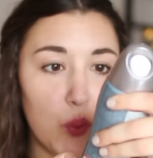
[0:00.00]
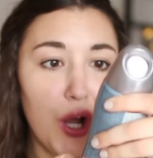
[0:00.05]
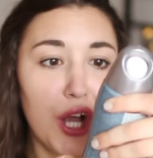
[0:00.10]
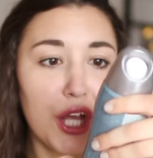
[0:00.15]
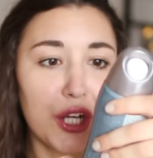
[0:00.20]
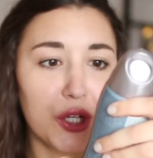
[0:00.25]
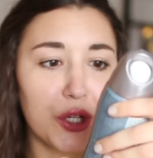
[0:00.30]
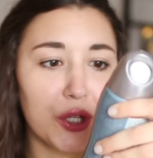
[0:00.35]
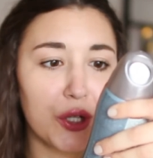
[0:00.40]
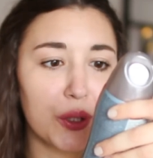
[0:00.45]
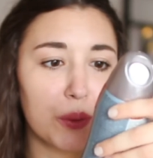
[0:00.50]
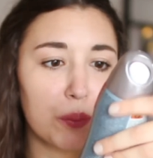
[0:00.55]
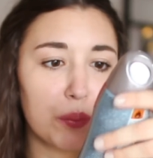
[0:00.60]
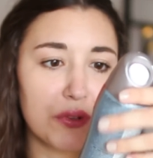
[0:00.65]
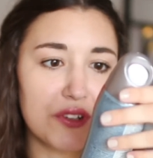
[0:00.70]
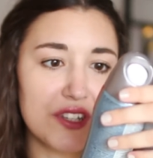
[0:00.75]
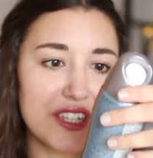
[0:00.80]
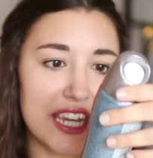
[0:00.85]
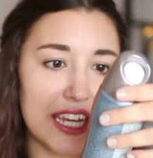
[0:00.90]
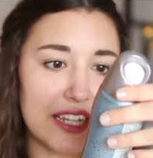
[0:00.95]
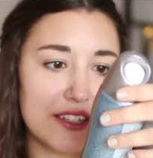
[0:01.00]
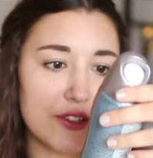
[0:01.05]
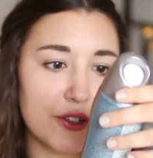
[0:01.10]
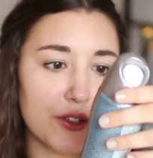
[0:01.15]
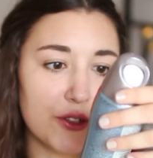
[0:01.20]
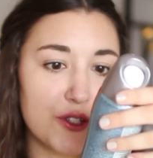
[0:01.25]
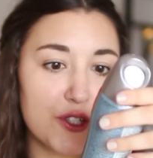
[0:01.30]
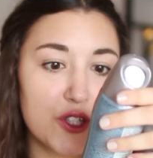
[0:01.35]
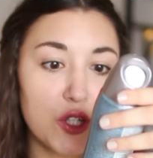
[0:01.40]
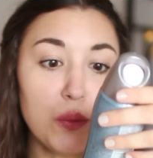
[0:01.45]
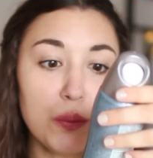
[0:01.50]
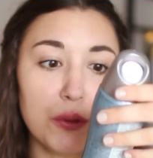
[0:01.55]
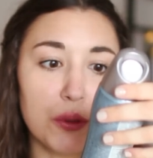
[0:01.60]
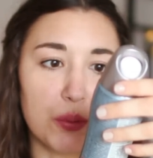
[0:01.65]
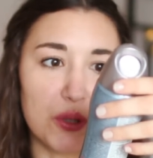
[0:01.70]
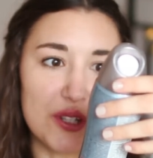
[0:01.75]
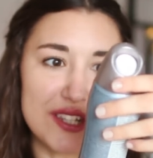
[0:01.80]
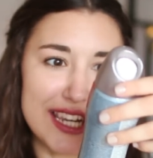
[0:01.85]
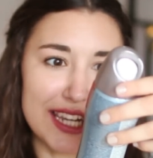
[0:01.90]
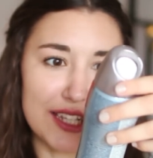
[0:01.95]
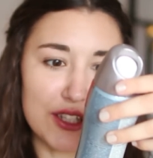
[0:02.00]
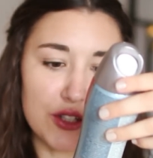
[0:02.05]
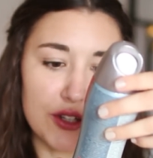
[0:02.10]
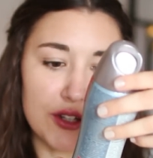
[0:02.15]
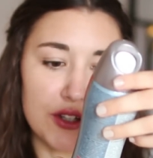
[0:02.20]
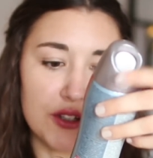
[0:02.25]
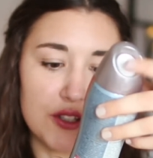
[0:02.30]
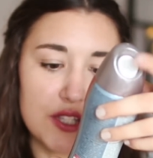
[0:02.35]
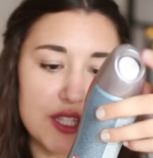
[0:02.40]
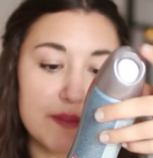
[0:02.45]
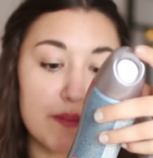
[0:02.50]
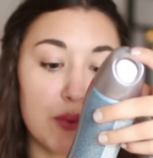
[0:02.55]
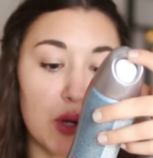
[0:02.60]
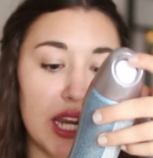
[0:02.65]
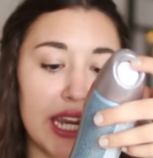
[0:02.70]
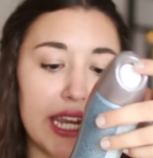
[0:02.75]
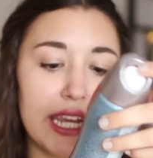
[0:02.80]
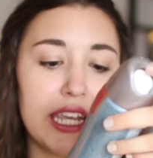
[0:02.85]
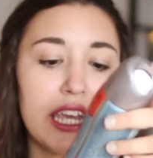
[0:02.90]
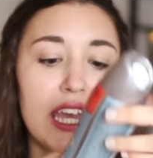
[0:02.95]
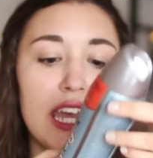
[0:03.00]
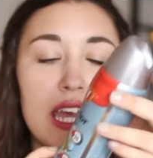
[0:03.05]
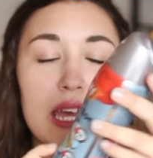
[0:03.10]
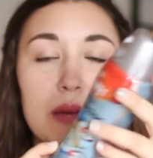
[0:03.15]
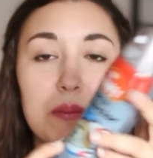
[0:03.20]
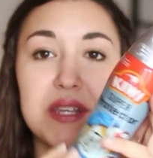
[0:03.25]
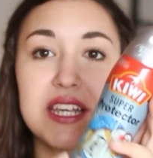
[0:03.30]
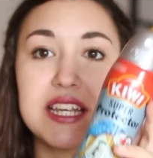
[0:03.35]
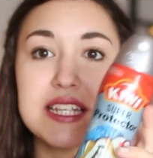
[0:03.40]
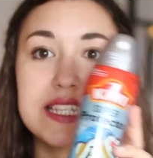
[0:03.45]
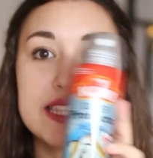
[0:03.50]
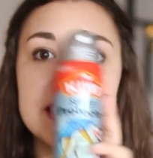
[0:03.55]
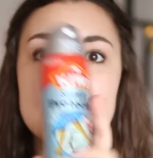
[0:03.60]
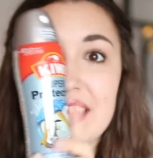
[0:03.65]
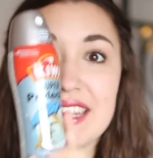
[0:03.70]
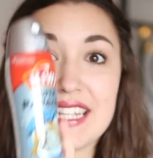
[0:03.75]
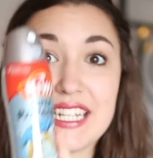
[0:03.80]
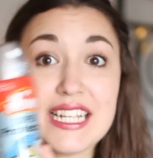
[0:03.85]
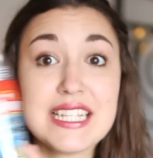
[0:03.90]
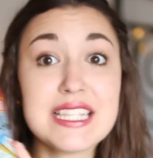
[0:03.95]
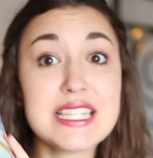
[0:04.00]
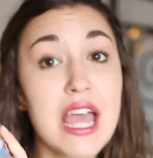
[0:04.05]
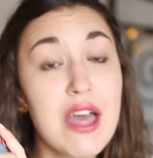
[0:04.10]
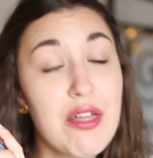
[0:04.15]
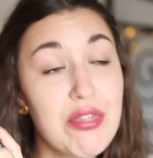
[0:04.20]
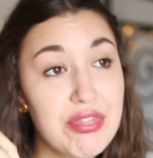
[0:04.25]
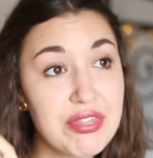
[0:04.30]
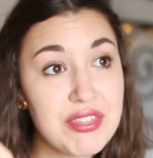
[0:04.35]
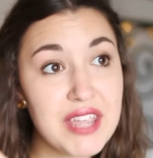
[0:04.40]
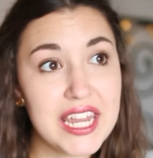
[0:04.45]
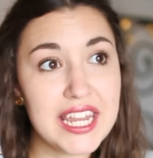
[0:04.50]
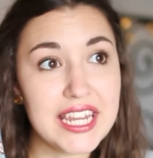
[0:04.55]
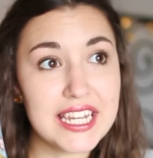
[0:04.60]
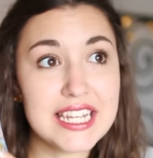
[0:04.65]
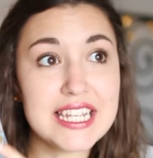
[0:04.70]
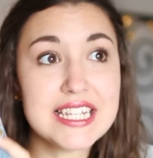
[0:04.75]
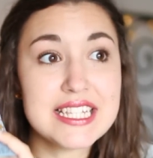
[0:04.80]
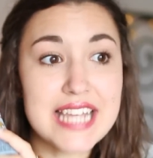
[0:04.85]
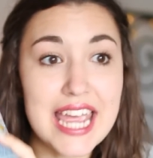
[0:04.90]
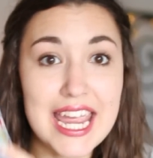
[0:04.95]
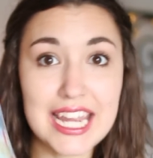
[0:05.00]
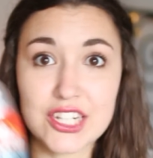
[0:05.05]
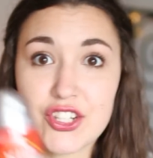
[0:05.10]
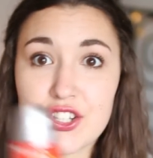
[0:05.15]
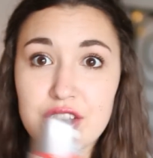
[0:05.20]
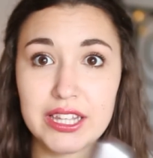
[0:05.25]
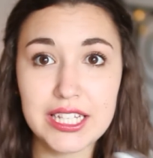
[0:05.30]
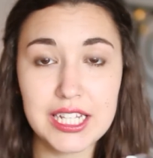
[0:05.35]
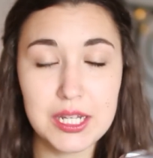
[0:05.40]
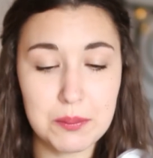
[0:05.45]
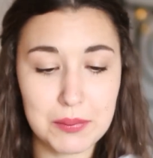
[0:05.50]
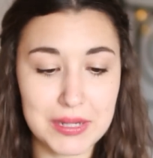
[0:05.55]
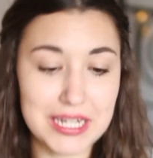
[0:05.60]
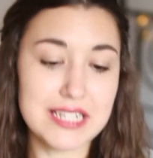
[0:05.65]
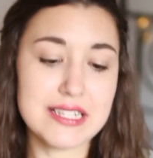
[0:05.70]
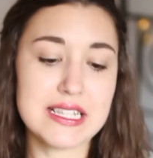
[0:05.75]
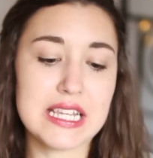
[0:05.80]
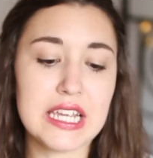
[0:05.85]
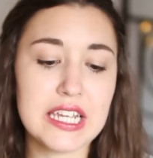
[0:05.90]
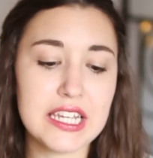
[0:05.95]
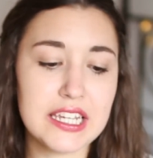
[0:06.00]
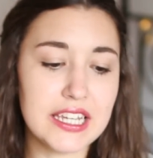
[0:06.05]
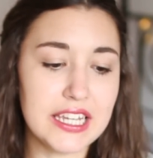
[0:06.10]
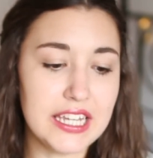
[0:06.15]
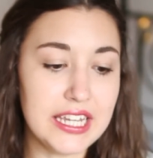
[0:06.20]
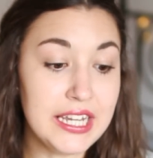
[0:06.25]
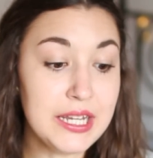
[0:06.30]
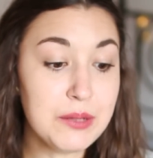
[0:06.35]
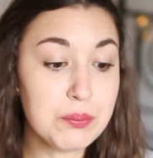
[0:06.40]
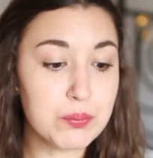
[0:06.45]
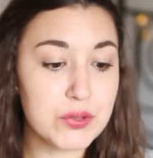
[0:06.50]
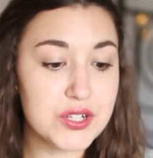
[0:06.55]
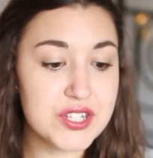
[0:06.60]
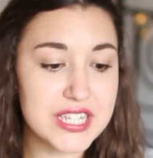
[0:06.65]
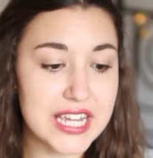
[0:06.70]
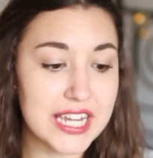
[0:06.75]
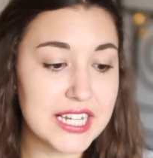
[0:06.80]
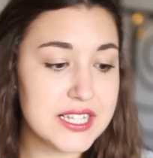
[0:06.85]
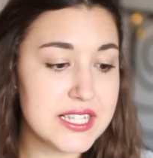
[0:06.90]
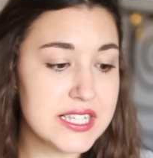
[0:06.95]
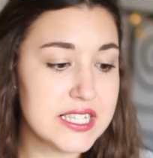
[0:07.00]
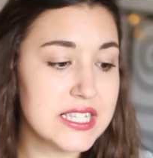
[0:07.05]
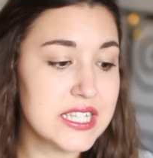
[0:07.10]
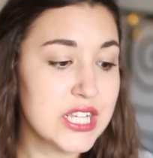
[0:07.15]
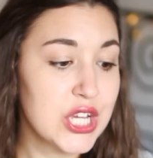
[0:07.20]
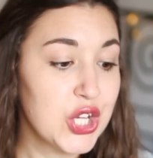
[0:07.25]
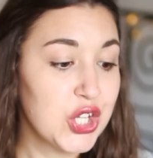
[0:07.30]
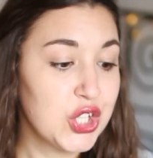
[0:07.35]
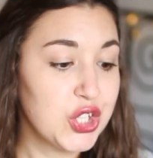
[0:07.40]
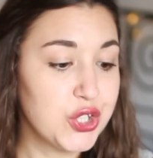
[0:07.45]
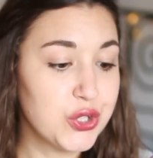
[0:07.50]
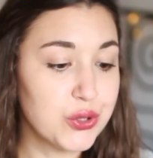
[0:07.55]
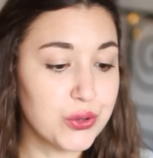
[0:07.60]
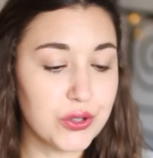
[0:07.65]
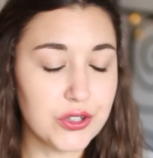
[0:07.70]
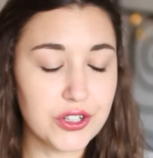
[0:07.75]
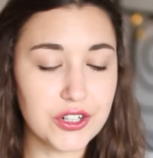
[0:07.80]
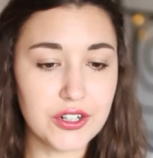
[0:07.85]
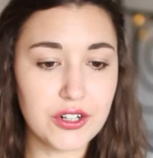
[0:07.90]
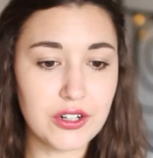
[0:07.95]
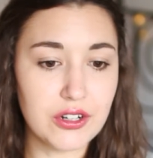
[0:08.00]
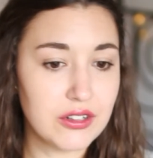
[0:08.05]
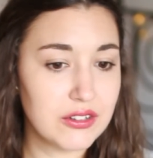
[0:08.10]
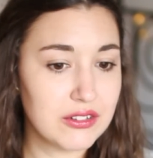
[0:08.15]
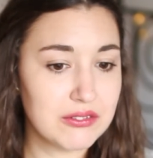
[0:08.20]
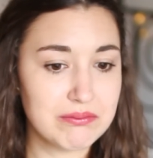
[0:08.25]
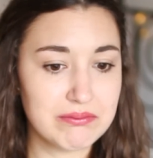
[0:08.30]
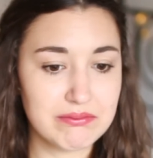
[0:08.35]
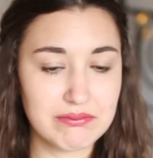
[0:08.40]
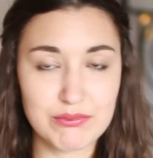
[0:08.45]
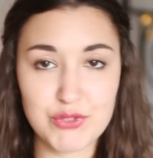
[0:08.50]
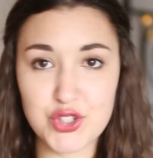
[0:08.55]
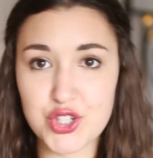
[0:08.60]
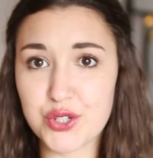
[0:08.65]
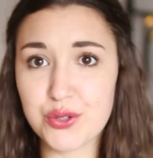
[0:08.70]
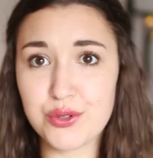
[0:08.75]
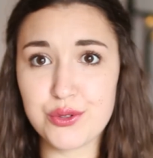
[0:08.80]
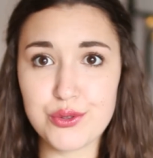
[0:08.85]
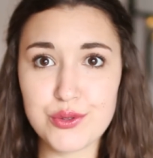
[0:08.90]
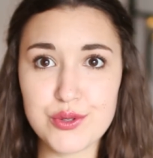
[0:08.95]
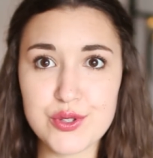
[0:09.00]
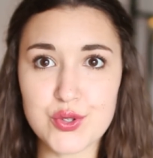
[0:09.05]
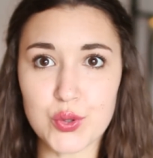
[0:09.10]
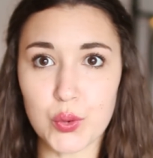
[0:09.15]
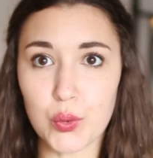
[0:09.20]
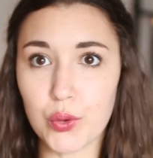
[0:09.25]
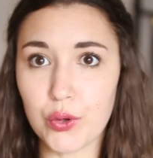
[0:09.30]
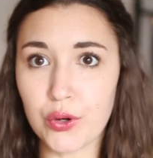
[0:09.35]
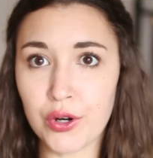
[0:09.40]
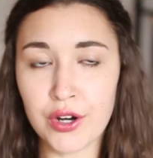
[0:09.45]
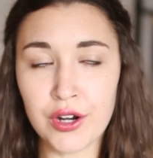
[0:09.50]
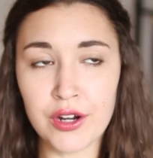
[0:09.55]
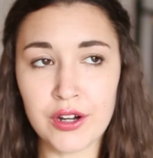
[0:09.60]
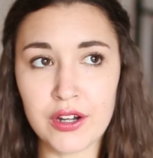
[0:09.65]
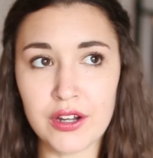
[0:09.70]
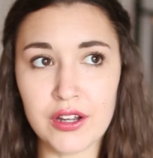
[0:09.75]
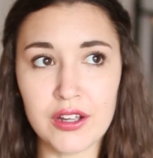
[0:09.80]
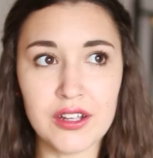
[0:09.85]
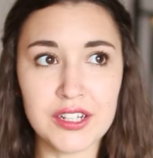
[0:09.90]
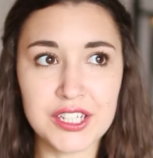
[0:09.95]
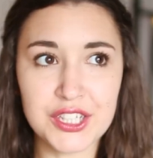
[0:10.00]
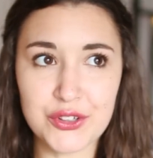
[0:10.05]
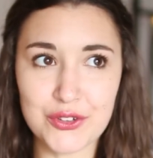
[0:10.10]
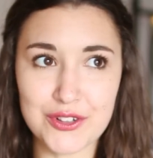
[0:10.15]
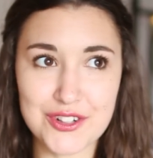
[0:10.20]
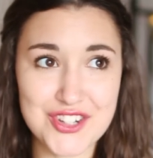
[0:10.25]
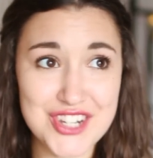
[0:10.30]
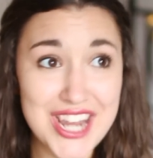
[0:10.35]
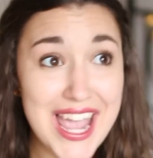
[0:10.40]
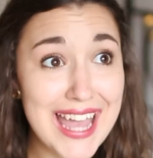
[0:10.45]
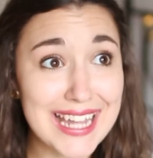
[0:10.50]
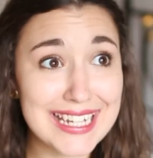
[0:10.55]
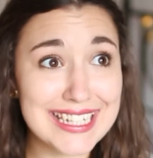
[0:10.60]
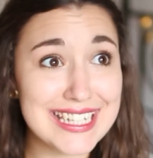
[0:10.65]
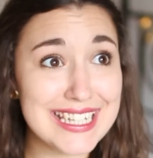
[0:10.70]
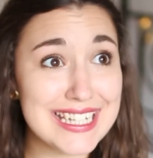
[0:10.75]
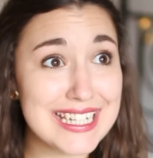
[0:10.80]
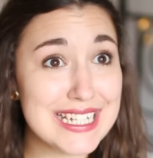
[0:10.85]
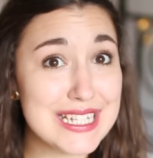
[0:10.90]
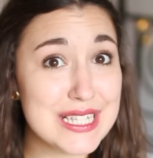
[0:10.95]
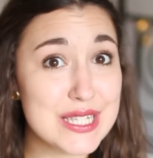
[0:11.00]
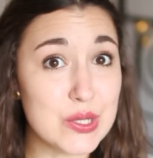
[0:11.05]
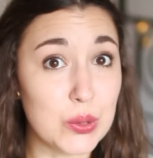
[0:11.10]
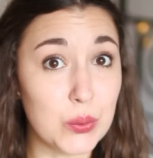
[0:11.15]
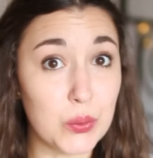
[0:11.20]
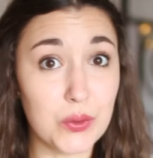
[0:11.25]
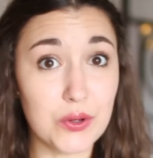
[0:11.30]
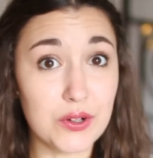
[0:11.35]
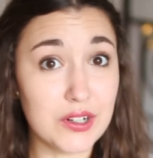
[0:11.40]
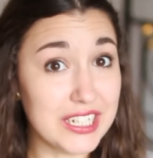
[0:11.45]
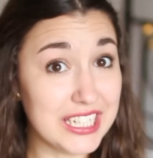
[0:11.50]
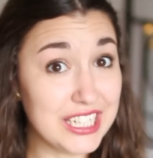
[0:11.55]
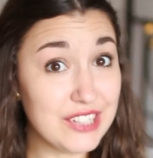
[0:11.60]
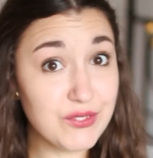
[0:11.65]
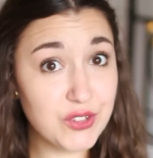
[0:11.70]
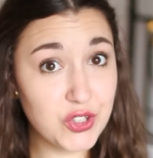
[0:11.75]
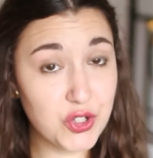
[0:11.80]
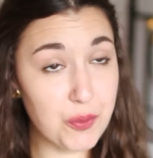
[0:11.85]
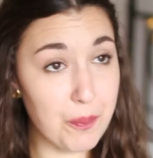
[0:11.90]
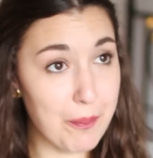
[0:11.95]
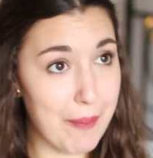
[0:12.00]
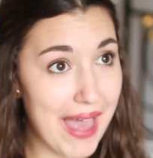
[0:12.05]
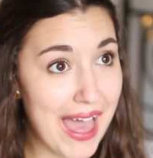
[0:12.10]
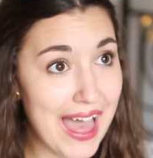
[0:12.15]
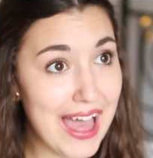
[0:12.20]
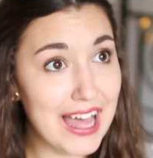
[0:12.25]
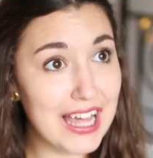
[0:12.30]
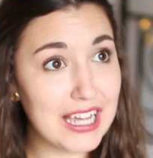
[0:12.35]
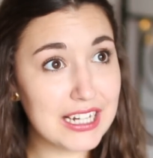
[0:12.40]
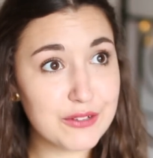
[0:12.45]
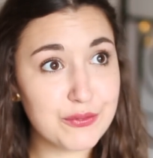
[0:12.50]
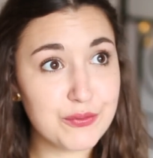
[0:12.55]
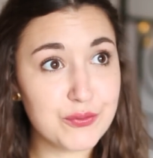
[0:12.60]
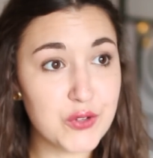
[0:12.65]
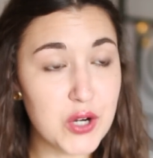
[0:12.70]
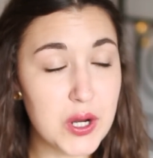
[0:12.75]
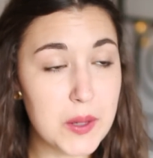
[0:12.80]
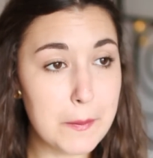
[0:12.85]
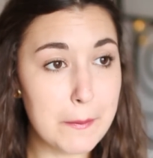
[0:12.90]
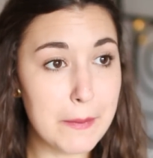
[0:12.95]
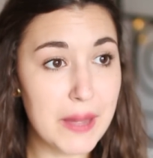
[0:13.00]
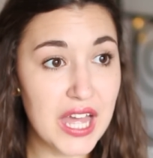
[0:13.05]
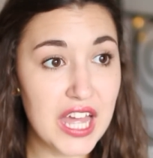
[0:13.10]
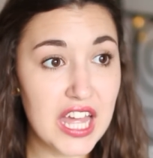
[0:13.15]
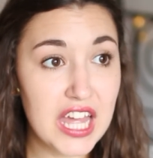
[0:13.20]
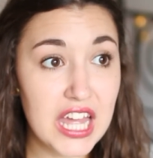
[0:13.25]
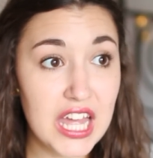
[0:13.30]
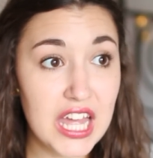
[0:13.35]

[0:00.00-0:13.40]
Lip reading: water protector, super protector spray, because this thing is actually amazing. It protects your shoes or your jackets or even your bag from